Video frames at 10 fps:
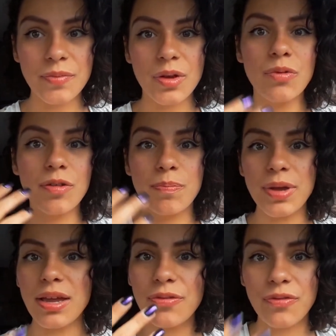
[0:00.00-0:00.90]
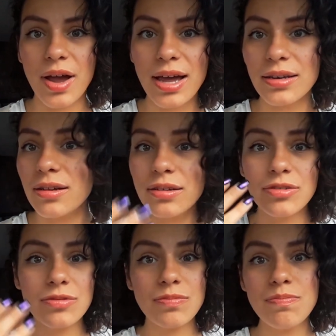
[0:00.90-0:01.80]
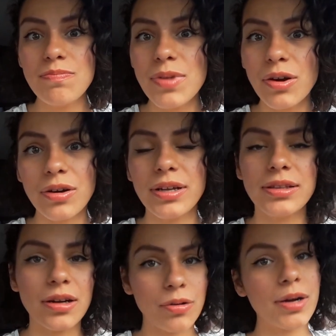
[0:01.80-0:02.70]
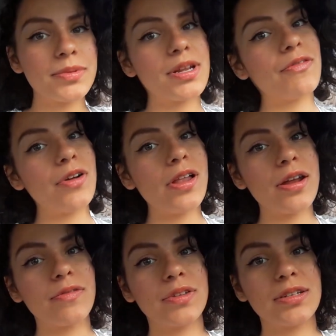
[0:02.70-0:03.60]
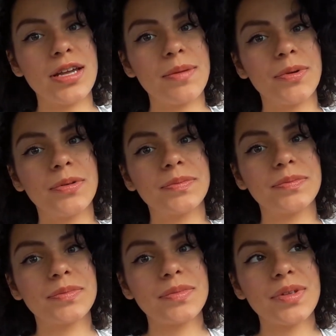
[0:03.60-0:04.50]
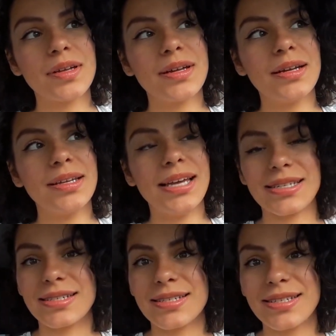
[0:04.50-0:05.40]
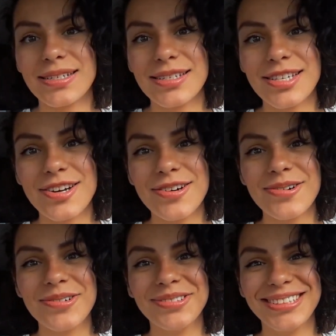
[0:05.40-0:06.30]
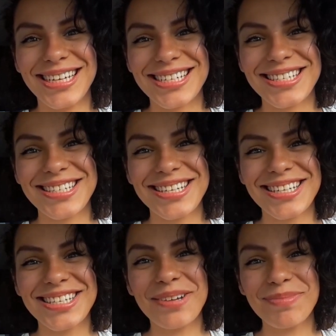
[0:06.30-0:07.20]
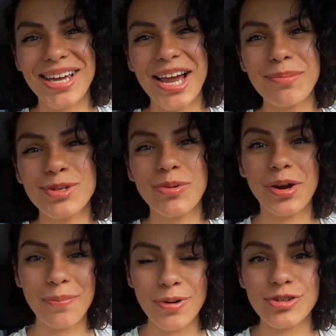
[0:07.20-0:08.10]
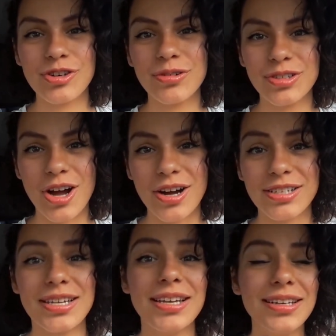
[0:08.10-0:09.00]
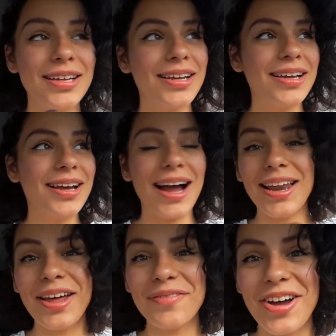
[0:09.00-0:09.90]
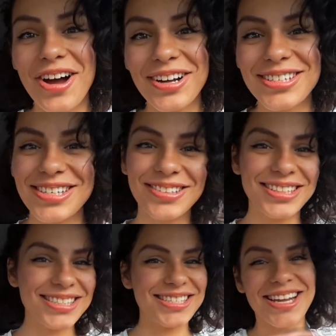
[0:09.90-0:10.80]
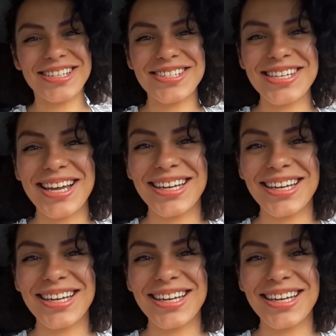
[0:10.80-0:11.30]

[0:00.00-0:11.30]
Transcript: with being fed merely the crumbs that fall out of the table. Yes. So, yes, sometimes we're emotional dogs, and I love dogs, so this is not to say